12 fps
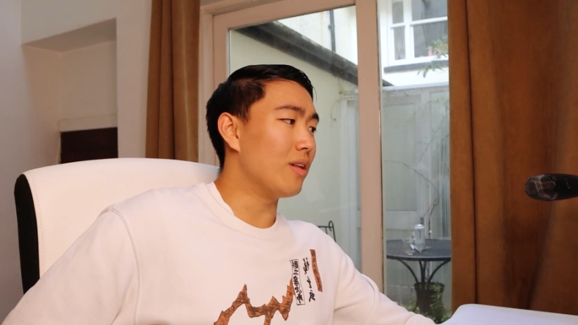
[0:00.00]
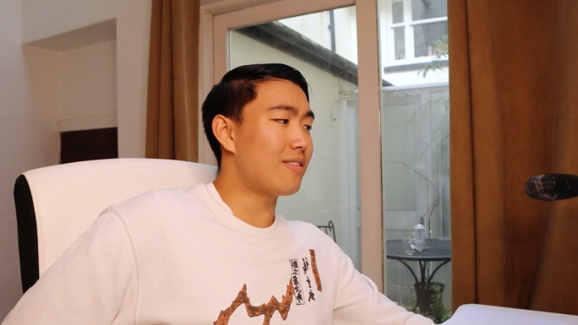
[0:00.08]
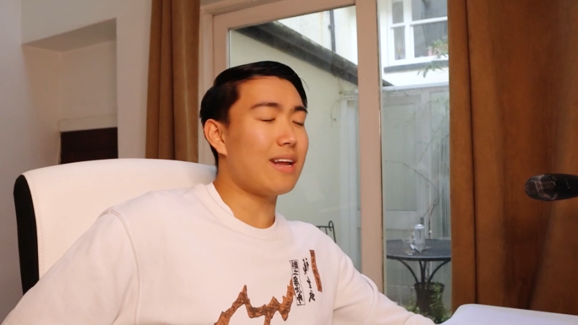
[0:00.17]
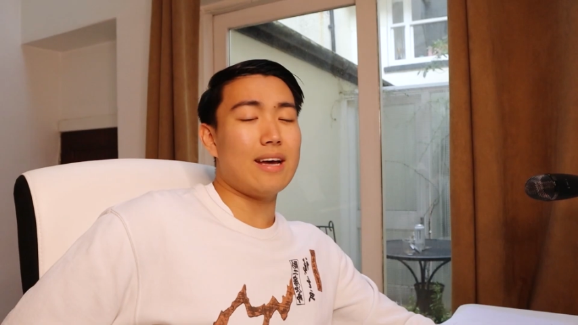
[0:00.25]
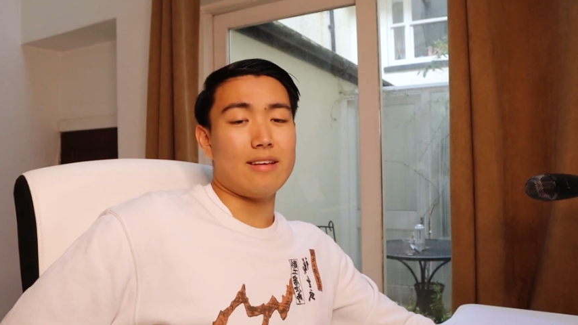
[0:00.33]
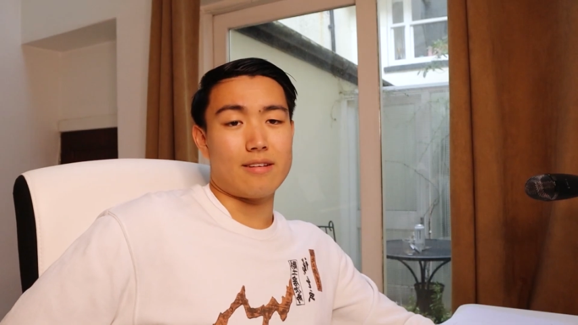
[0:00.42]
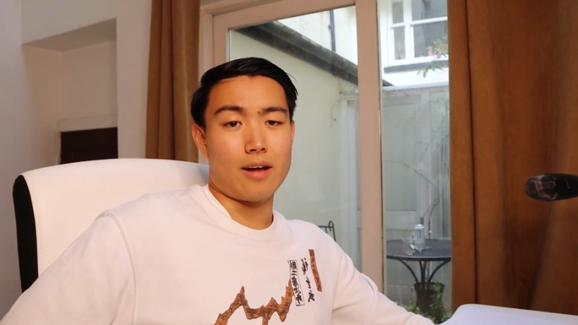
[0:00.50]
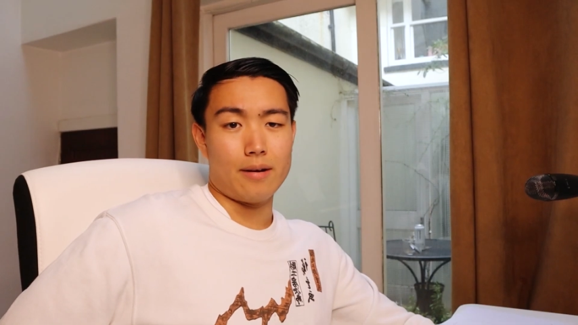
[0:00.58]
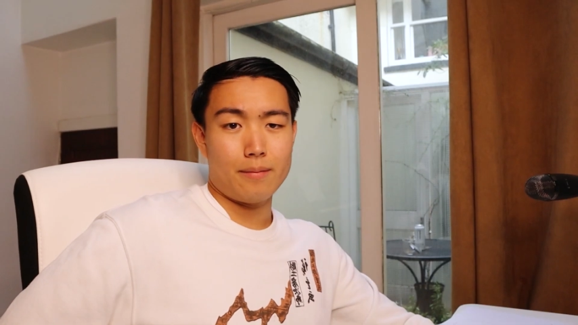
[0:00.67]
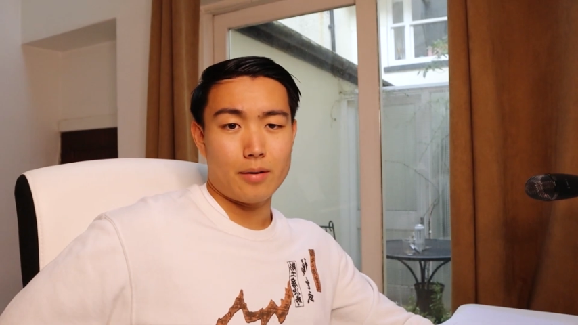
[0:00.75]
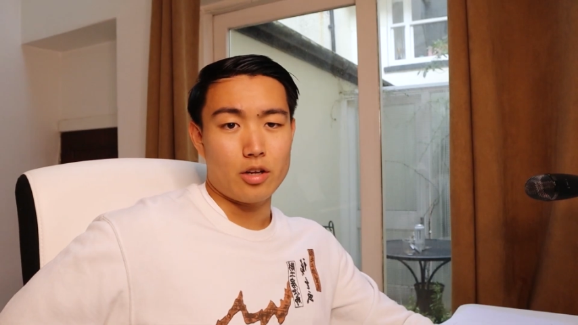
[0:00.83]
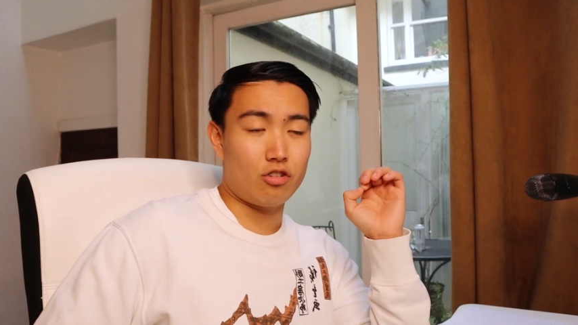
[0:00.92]
Once that is
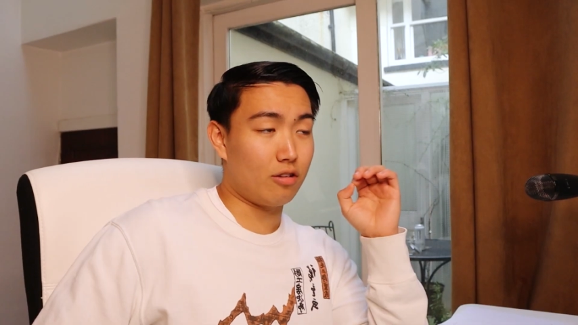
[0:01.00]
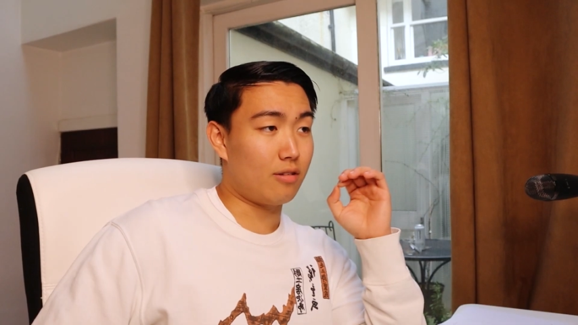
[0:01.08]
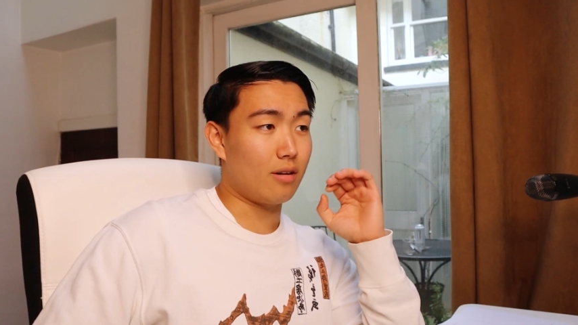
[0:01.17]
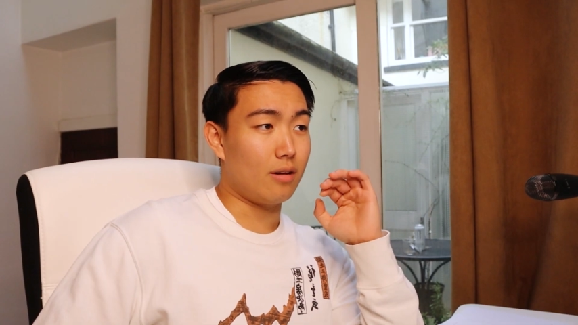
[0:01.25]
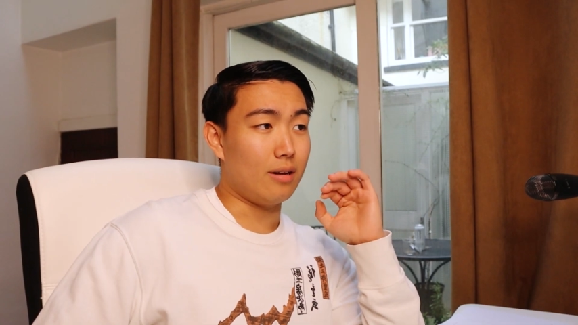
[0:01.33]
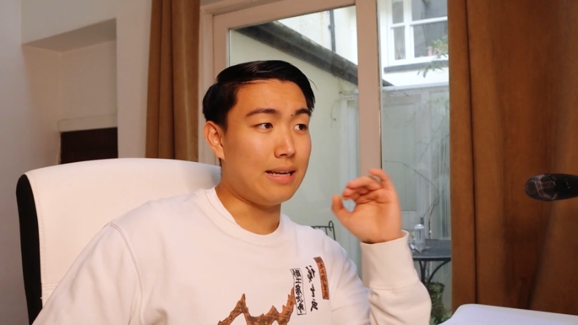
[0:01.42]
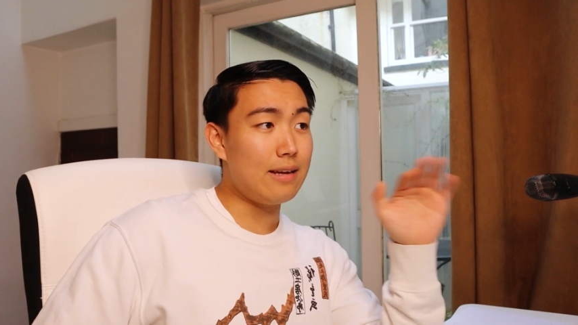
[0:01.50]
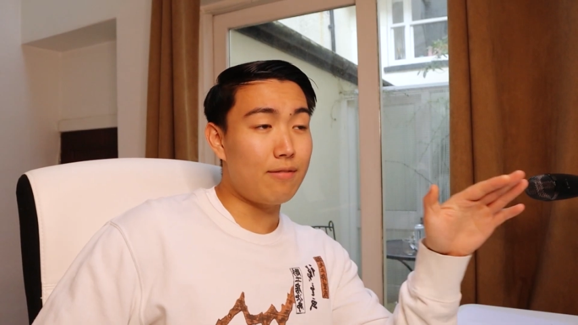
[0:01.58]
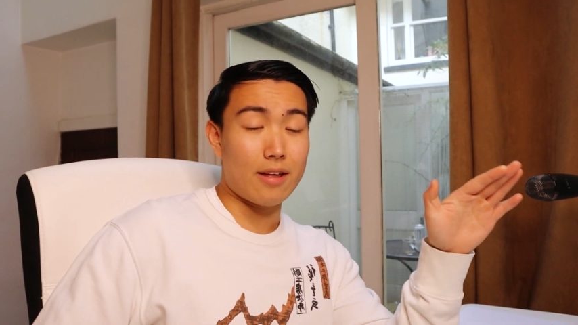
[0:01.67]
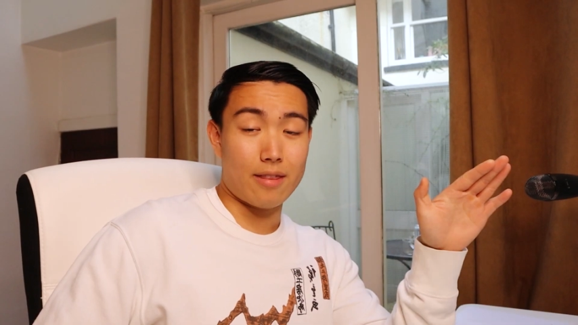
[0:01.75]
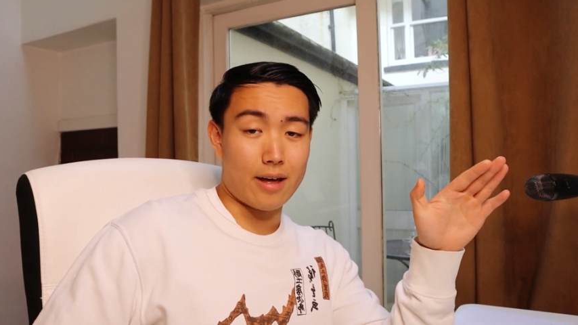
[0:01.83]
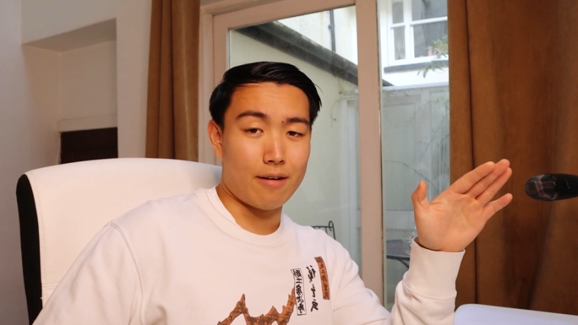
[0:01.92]
done, just
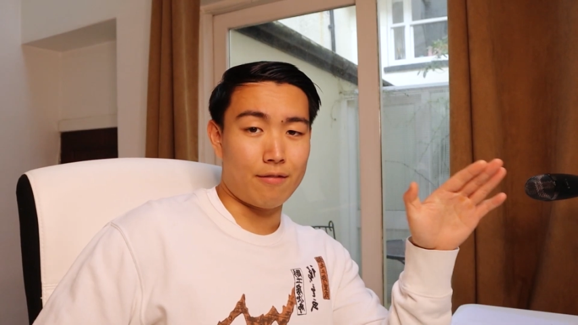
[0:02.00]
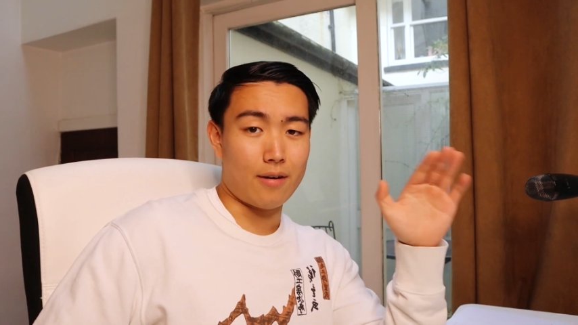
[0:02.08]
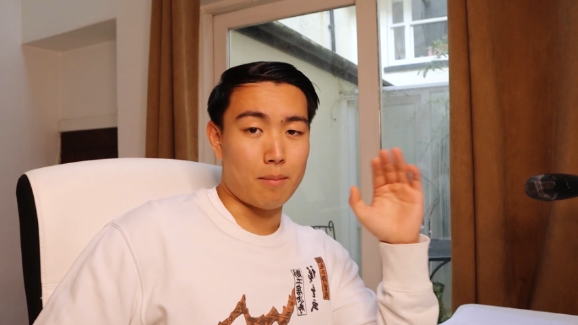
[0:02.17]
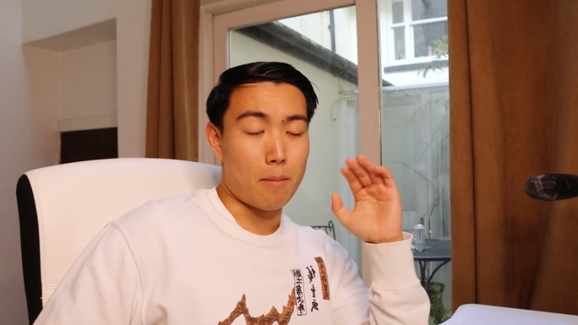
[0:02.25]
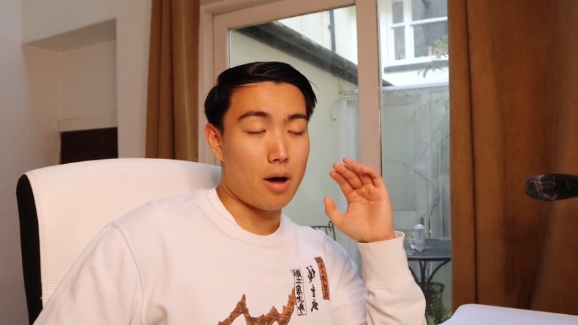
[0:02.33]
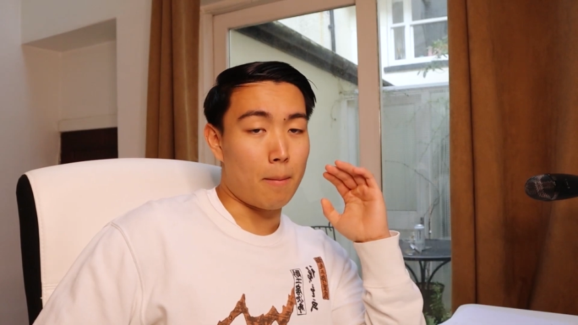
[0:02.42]
leave it there for